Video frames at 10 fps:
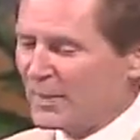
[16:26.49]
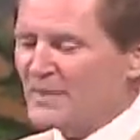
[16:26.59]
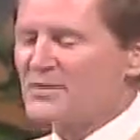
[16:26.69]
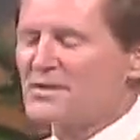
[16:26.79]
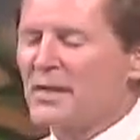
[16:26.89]

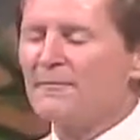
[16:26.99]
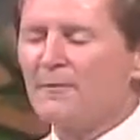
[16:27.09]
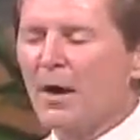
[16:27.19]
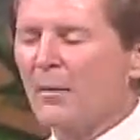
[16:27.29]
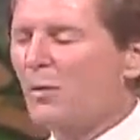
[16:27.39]
driving
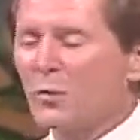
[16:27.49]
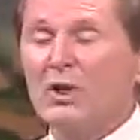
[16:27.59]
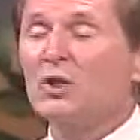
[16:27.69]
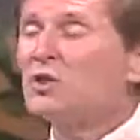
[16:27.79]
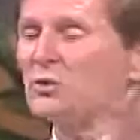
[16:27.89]
past the same
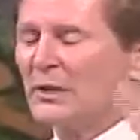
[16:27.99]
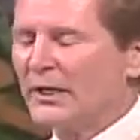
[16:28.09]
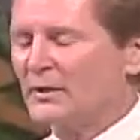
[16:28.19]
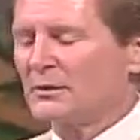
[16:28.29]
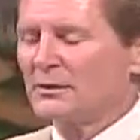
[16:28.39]
farm a
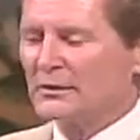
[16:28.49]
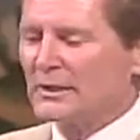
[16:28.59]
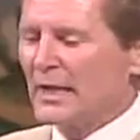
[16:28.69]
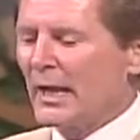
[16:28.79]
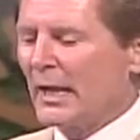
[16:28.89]
week or two
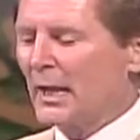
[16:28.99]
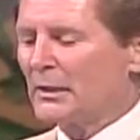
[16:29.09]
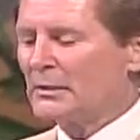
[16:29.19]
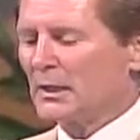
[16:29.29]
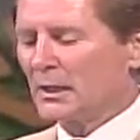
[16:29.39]
later.
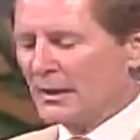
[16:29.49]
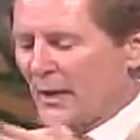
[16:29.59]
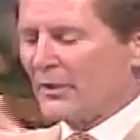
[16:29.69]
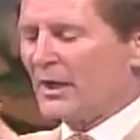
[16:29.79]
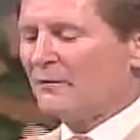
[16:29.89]

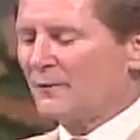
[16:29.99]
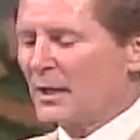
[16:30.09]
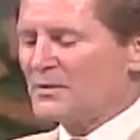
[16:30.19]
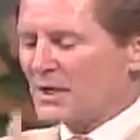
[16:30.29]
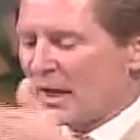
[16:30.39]
And
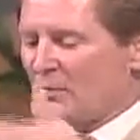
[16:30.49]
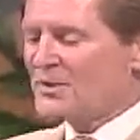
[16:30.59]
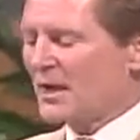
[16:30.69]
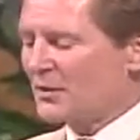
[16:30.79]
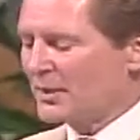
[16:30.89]
now the
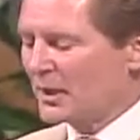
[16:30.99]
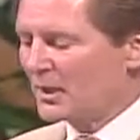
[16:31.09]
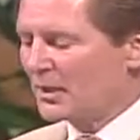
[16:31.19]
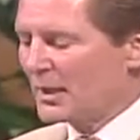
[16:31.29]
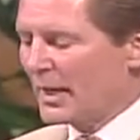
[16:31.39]
A-frame sign was
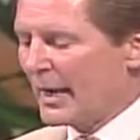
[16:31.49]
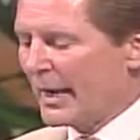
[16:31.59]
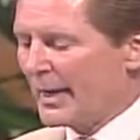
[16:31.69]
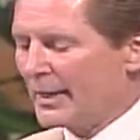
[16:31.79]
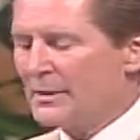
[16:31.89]
out
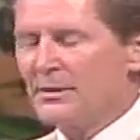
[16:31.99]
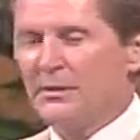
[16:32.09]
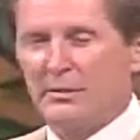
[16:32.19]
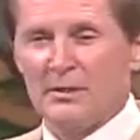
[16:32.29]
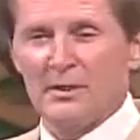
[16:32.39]
there,
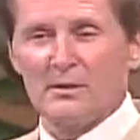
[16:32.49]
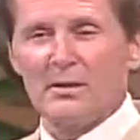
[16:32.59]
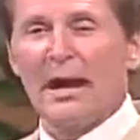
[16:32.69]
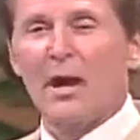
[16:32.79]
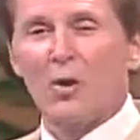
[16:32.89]
and
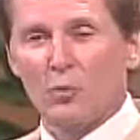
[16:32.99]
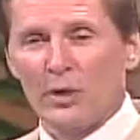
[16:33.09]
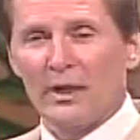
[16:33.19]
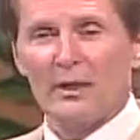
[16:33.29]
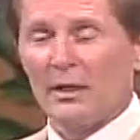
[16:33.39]
it
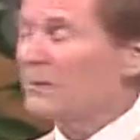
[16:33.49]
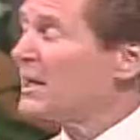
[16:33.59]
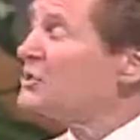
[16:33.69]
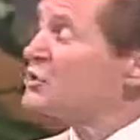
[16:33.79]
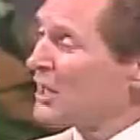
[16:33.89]
now
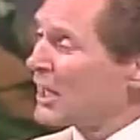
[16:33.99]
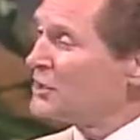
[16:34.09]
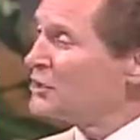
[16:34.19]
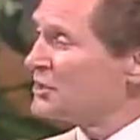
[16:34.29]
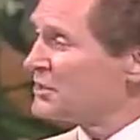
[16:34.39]
read and had
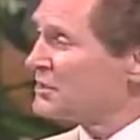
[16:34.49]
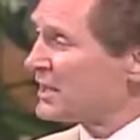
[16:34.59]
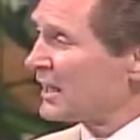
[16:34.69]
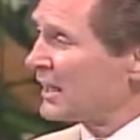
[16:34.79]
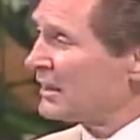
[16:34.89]
been
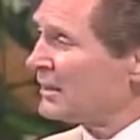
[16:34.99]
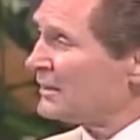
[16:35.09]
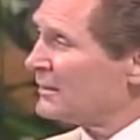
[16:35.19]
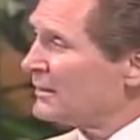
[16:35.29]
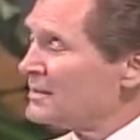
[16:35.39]
changed to
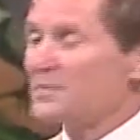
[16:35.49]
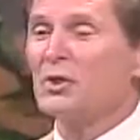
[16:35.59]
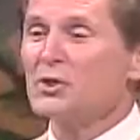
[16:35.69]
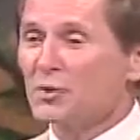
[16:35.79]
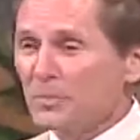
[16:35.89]
say,
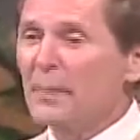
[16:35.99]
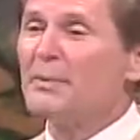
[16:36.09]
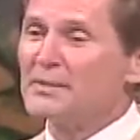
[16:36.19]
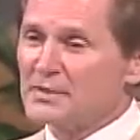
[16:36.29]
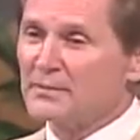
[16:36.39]

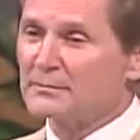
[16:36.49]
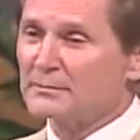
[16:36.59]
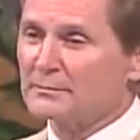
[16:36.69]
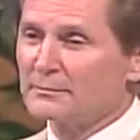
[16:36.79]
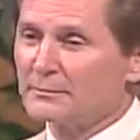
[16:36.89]
"Spiritual
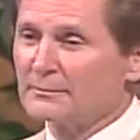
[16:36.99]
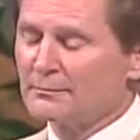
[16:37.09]
Puppies."